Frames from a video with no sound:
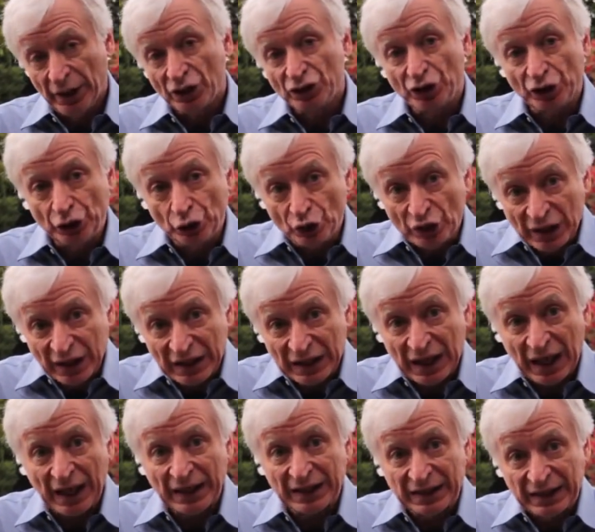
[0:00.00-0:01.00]
So you
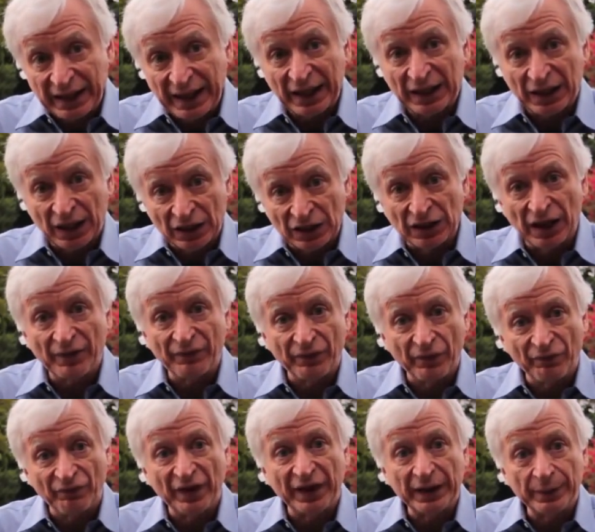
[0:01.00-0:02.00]
cannot get enough
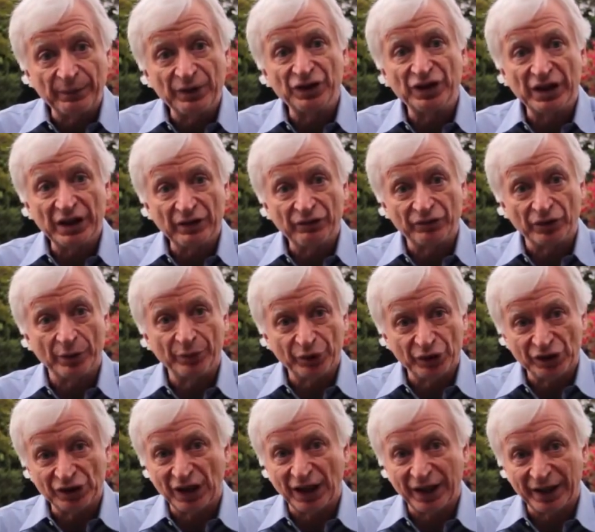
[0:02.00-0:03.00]
vitamin D from
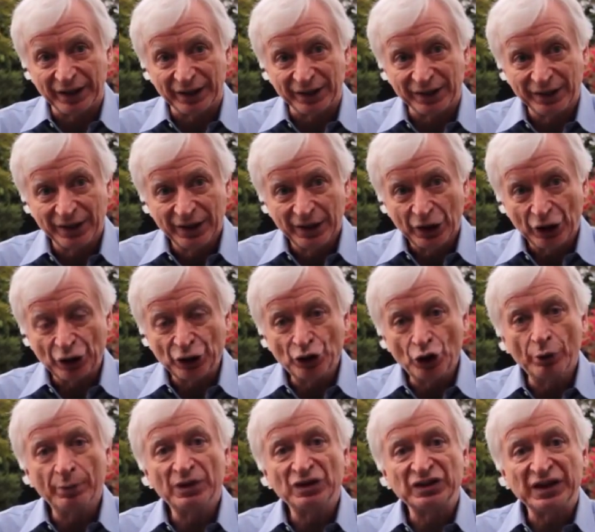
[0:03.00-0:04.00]
your diet.
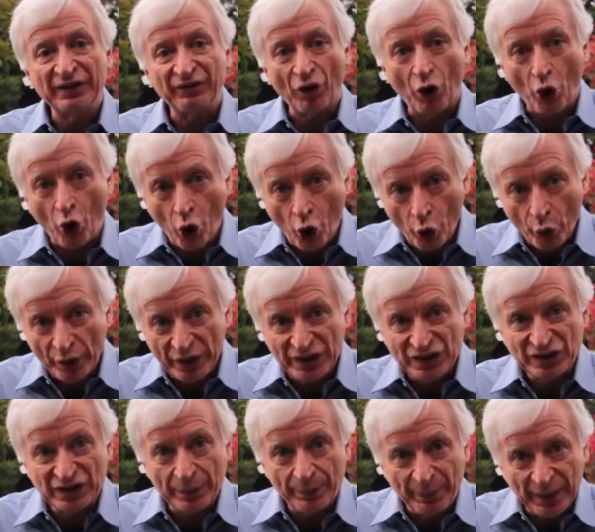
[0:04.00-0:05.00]
Humans have
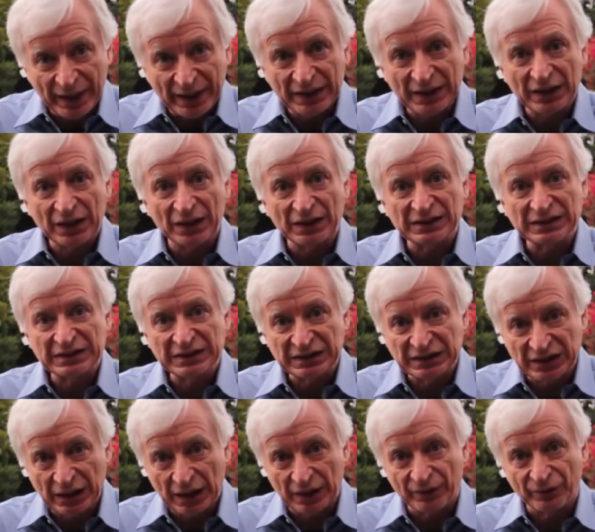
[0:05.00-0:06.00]
always depended on
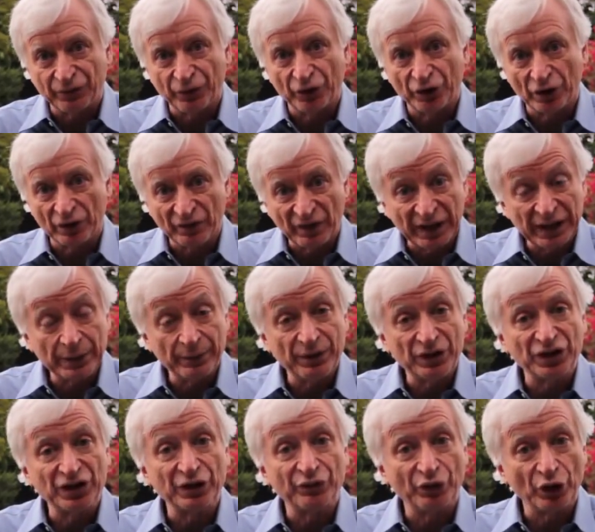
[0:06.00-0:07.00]
sun for their
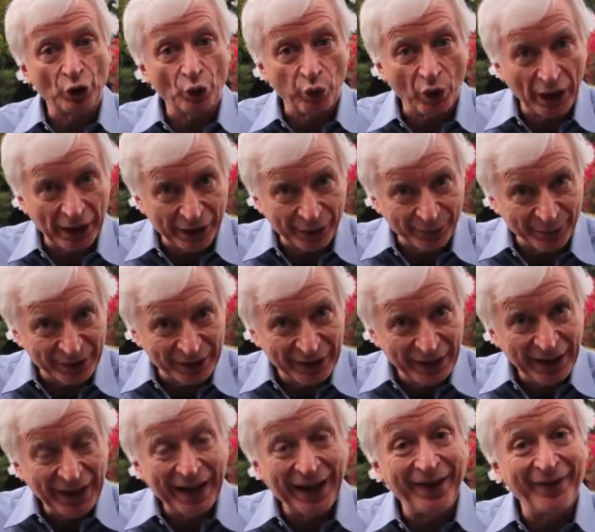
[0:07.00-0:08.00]
vitamin D requirement.
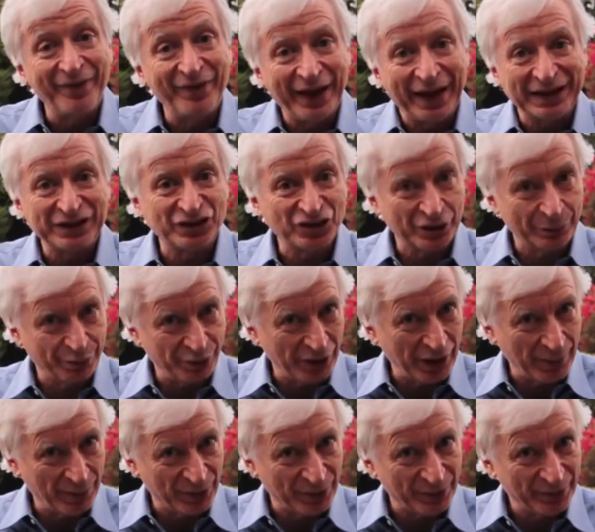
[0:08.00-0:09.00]
And that's the
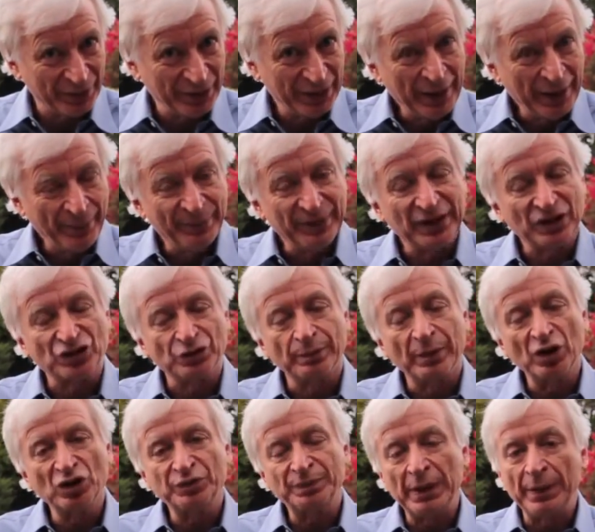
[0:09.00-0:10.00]
problem. Because
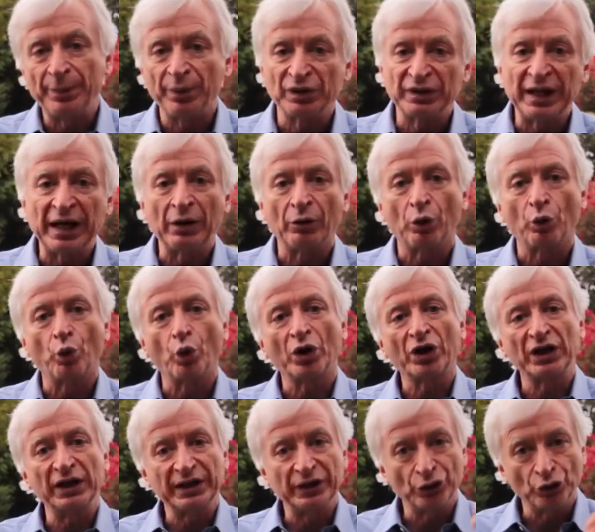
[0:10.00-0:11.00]
most people now are
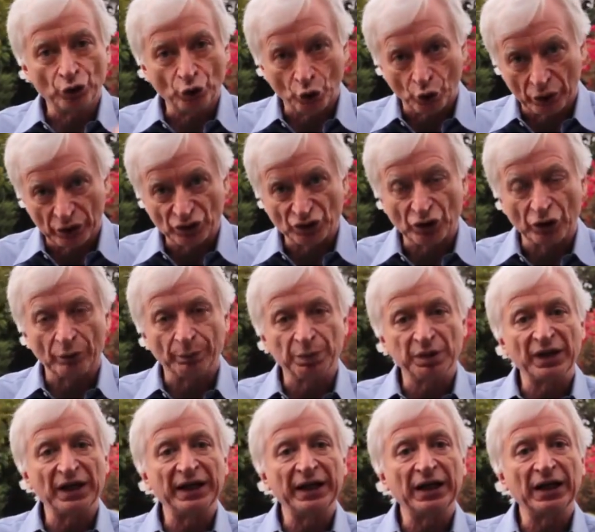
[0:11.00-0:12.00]
working indoors. They're
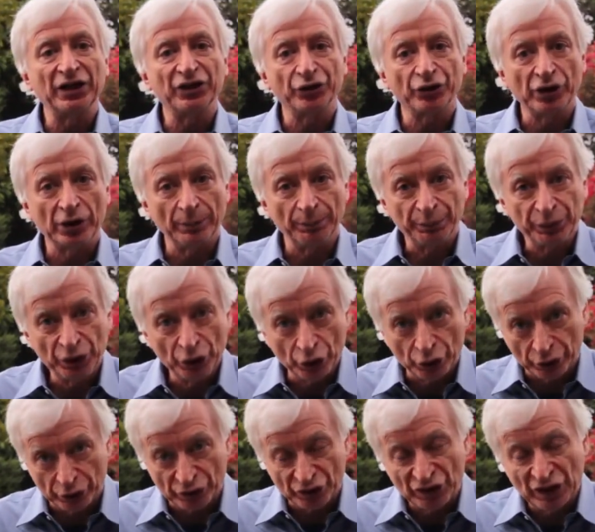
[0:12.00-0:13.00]
playing on their
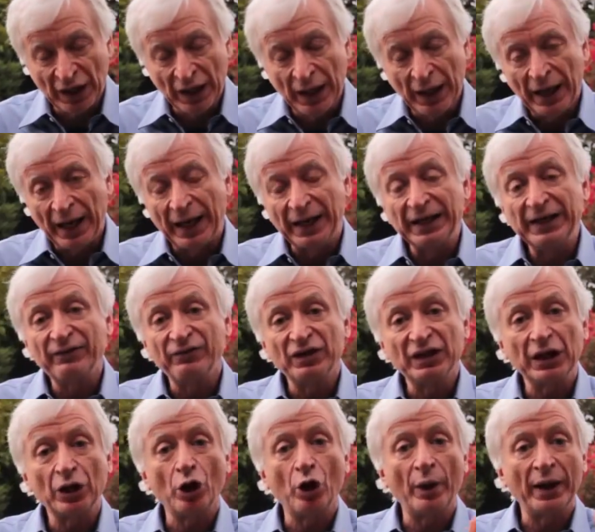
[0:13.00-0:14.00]
computers. And even
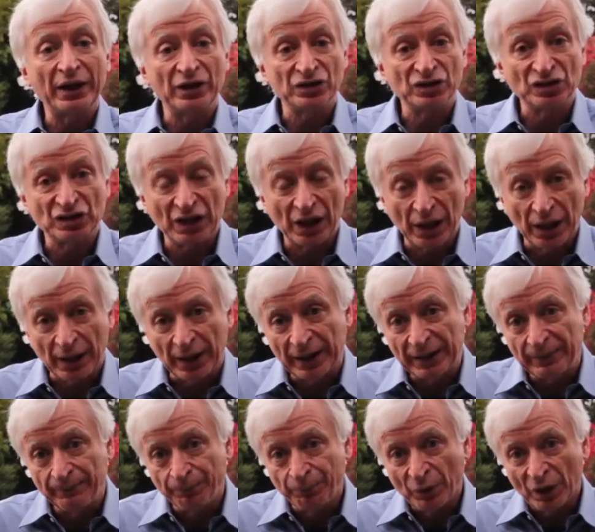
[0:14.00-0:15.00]
they go
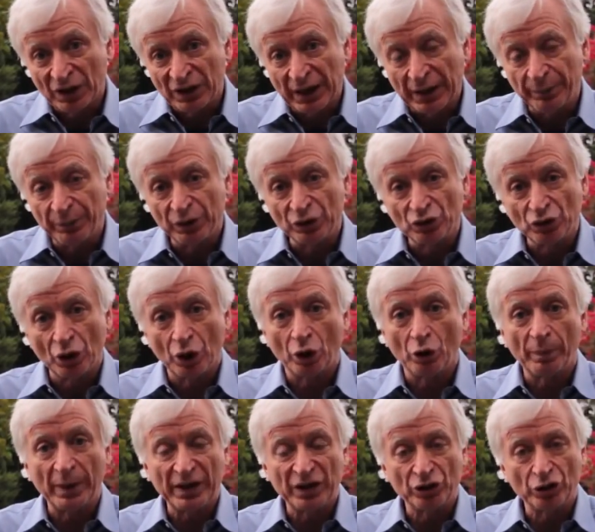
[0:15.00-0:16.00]
outside, they've been
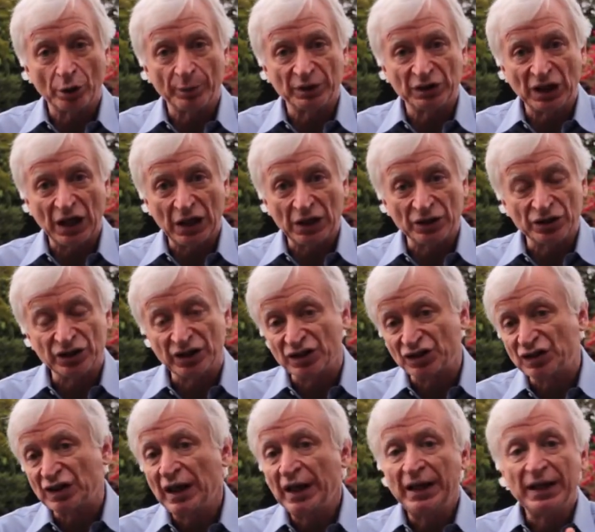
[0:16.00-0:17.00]
told by the
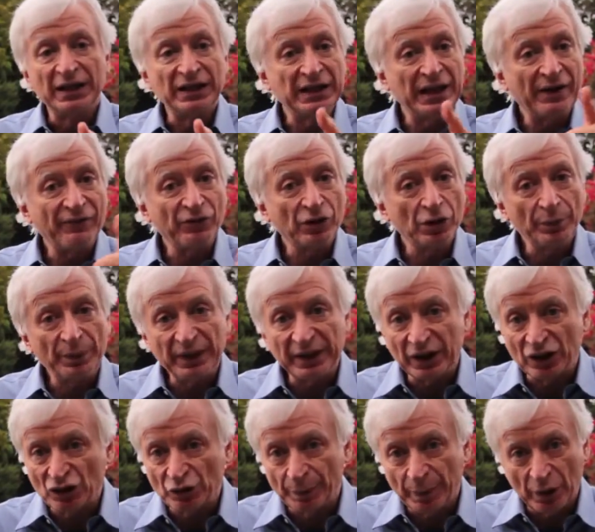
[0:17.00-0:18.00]
dermatologist never to be
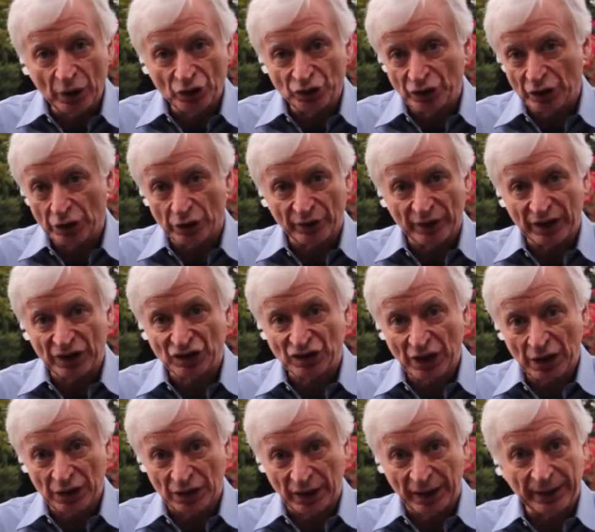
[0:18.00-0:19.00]
exposed to direct
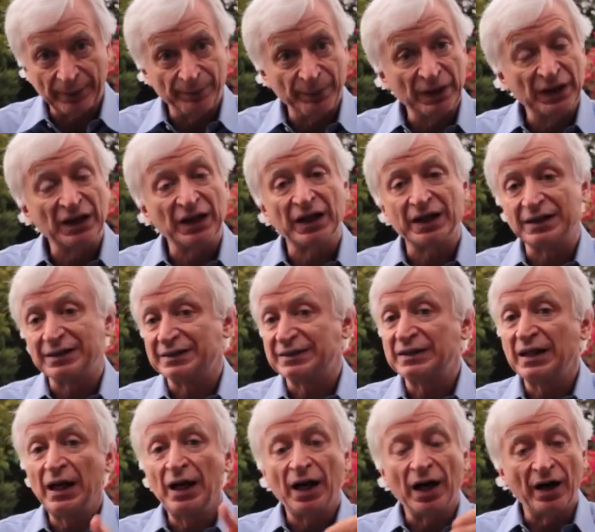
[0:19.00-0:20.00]
sunlight because
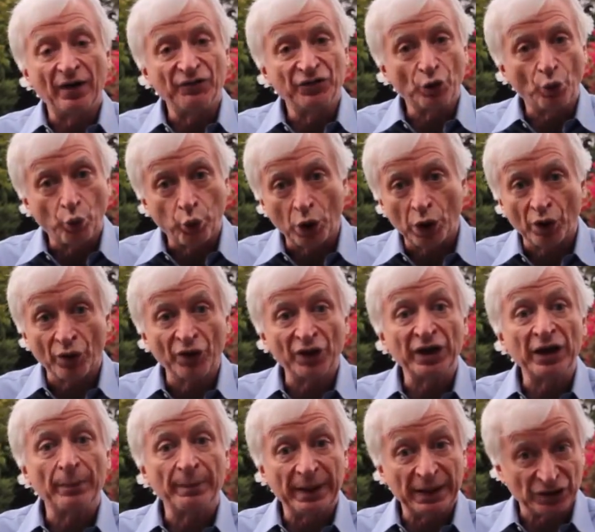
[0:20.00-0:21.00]
of the
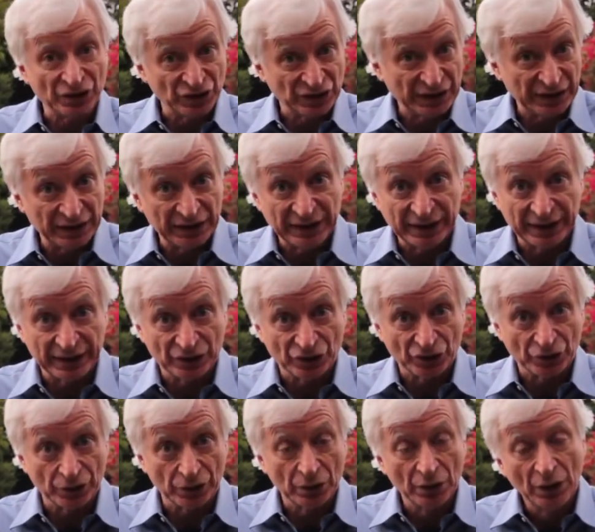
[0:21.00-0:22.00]
worry about skin
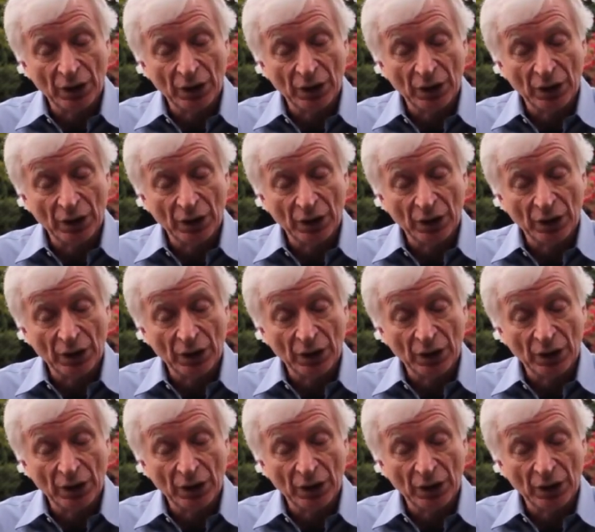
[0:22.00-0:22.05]
cancer.